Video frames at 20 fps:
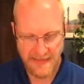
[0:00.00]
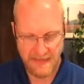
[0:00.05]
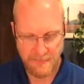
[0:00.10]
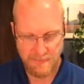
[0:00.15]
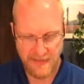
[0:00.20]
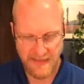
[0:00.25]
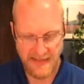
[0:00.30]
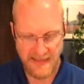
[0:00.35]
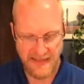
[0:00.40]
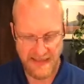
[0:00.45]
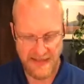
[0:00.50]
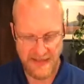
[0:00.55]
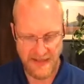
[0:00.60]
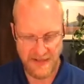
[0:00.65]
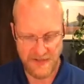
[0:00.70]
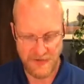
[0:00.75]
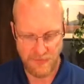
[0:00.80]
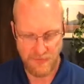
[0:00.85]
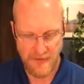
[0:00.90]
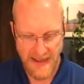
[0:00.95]
be in a
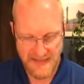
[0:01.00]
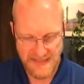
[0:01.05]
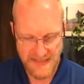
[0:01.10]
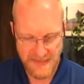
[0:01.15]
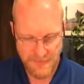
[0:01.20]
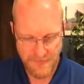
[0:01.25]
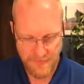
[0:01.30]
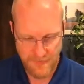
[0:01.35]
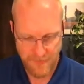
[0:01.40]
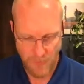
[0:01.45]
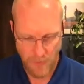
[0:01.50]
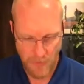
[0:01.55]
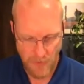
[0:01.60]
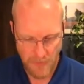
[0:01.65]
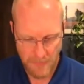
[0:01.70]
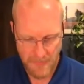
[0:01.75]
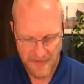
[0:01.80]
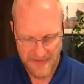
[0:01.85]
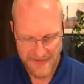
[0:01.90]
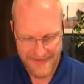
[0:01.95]
derisive
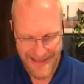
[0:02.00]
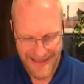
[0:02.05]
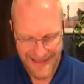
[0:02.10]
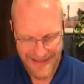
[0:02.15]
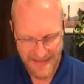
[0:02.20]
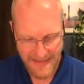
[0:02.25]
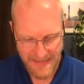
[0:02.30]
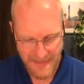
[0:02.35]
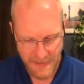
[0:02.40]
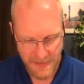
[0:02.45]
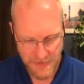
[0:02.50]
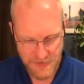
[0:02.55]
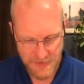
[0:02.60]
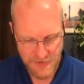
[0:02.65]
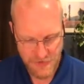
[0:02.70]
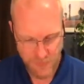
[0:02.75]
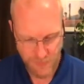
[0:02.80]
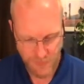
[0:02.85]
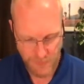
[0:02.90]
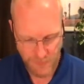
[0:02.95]
form, not in its
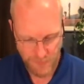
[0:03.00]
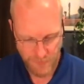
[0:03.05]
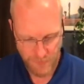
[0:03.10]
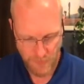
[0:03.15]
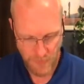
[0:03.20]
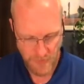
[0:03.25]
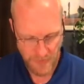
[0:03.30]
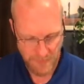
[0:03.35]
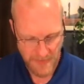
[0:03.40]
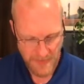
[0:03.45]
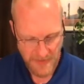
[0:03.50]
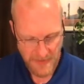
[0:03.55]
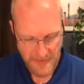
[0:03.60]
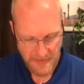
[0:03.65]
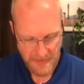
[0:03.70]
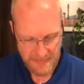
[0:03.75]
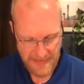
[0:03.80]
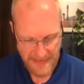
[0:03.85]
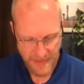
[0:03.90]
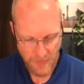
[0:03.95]
true form.
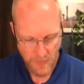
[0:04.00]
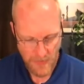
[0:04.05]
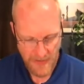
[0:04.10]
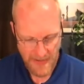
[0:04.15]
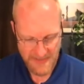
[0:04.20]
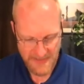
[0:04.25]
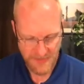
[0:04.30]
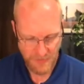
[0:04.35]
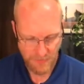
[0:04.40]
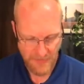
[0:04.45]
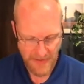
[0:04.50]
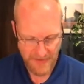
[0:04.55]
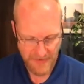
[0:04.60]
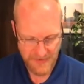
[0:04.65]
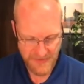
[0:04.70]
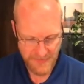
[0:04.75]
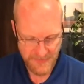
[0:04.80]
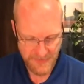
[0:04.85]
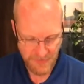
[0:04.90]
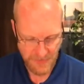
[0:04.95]
Likewise, the
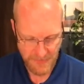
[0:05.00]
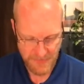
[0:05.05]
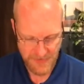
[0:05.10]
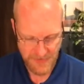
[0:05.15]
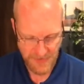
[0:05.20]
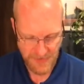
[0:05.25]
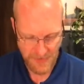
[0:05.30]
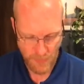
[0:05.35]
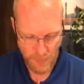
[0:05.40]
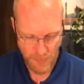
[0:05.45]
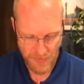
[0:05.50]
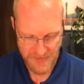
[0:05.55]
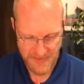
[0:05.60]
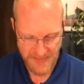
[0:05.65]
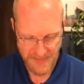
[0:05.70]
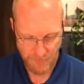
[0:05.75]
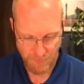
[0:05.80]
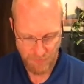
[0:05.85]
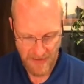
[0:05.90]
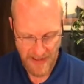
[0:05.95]
writers of Scripture would
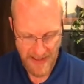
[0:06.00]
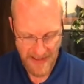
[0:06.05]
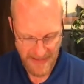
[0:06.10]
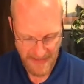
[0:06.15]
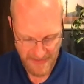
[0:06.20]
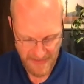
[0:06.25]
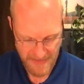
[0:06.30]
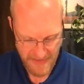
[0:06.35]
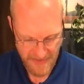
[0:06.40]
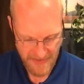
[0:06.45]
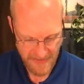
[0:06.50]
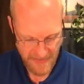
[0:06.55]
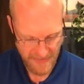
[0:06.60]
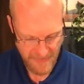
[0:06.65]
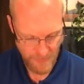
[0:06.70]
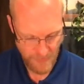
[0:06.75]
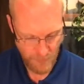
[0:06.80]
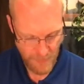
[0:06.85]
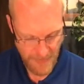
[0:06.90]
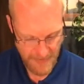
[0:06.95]
deride
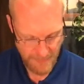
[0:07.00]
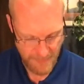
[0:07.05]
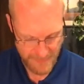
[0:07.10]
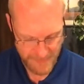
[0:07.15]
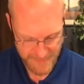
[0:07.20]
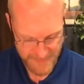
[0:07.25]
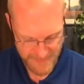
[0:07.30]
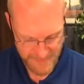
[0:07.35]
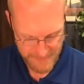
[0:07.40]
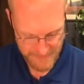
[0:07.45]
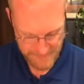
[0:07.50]
the rebels.